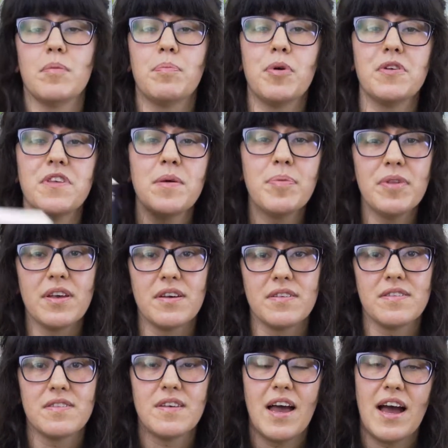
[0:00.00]

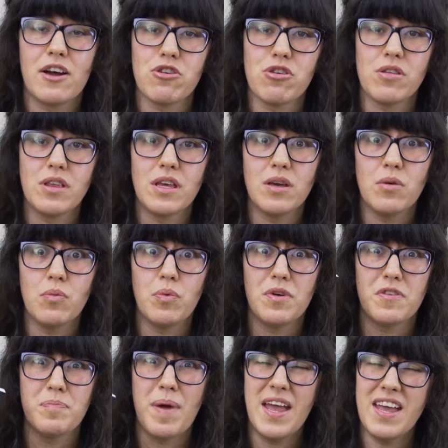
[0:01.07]
Persepolis actually
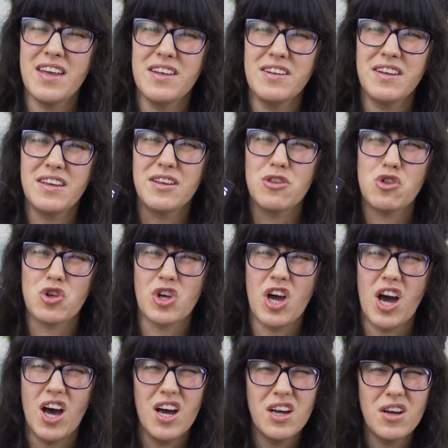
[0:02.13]
was banned in
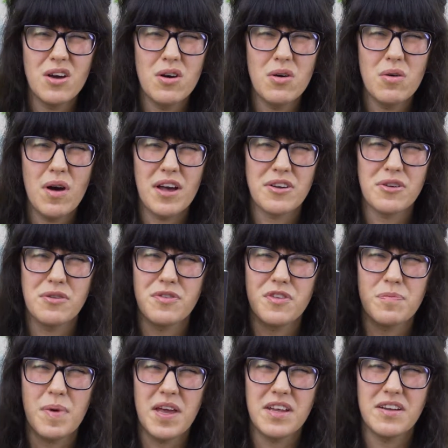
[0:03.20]
Chicago. I don't know if
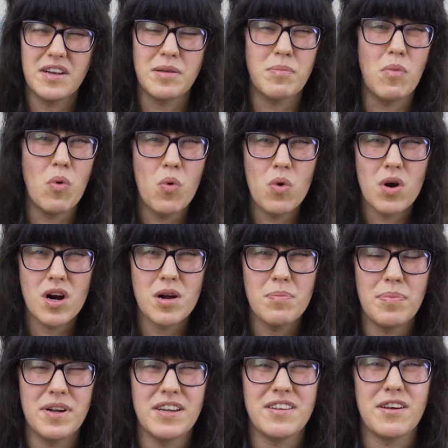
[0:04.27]
it's banned anymore,
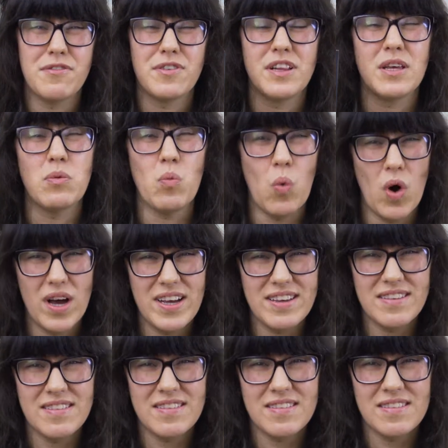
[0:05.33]
but it definitely
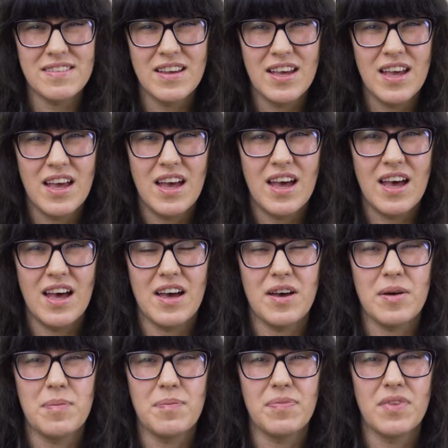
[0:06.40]
was.
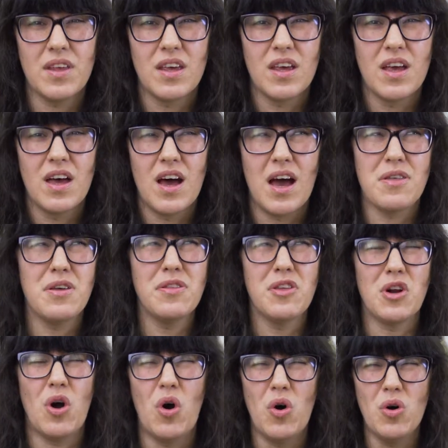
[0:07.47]
I think
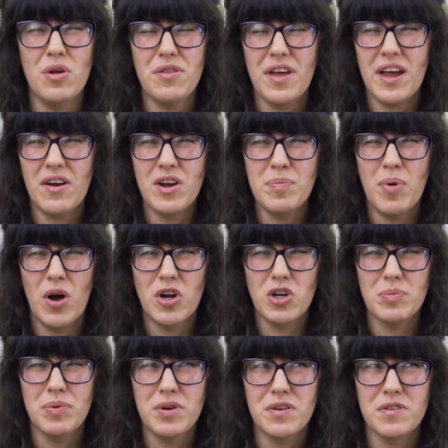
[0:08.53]
that all the Harry
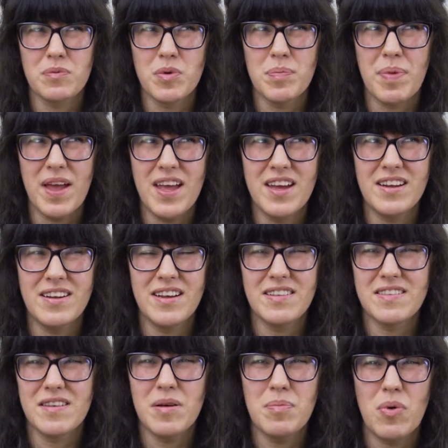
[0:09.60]
Potter books were banned
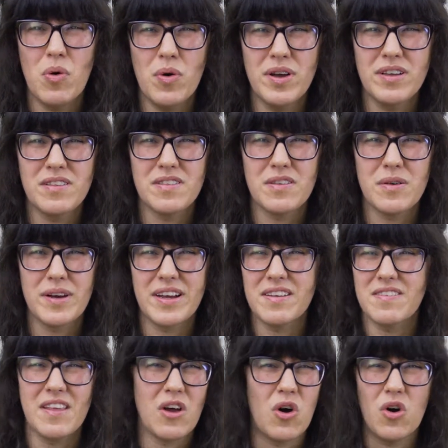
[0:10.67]
at some point, so I
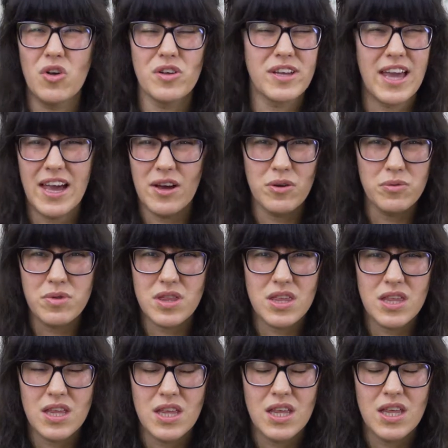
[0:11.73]
guess they all
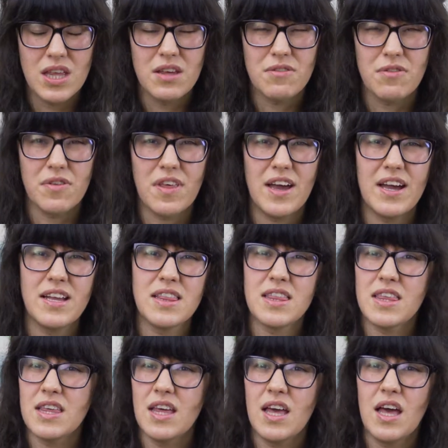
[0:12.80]
count for
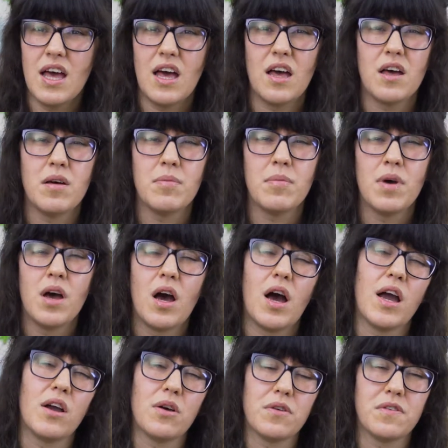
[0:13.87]
that.
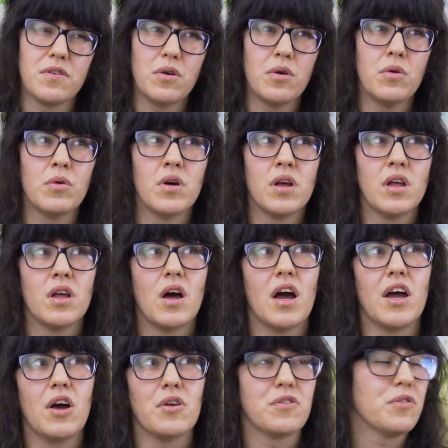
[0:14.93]
I also
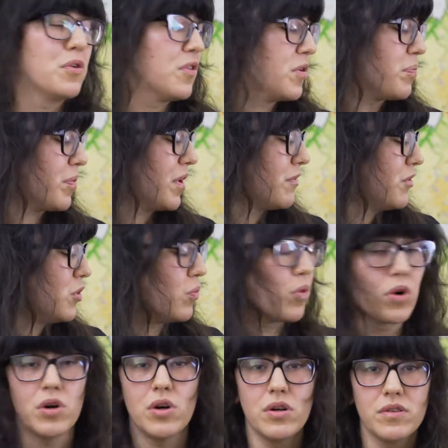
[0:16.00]
know that Brave New
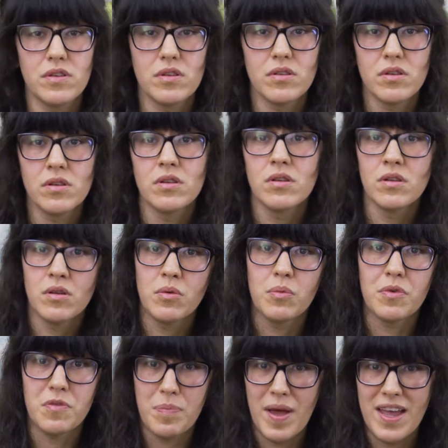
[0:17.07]
World
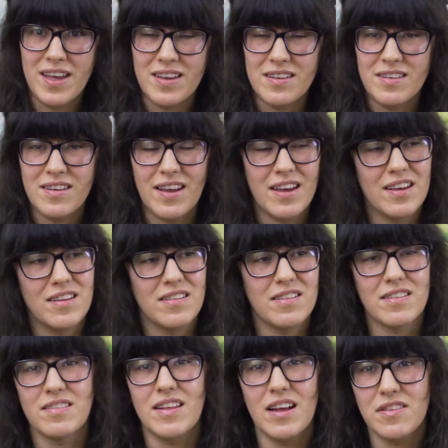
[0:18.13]
was banned,
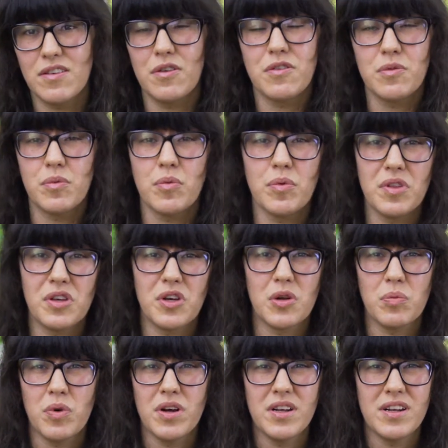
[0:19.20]
and that's also a really
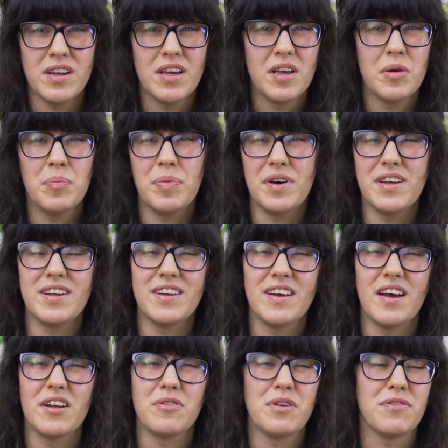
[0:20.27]
good one, but
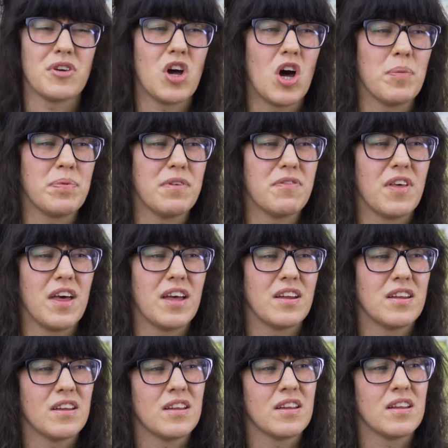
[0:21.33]
I don't have a copy of that
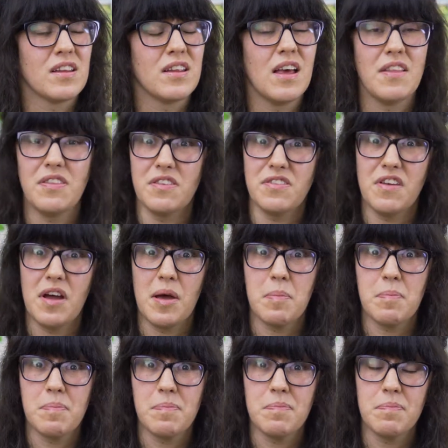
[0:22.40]
at this time,
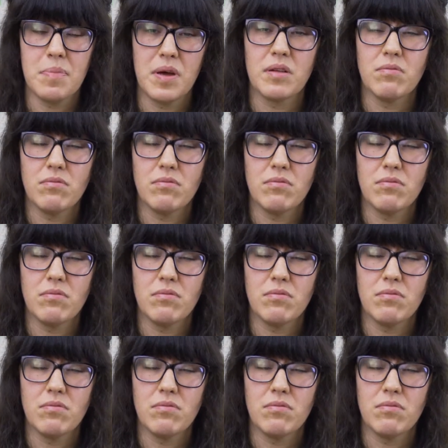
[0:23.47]
but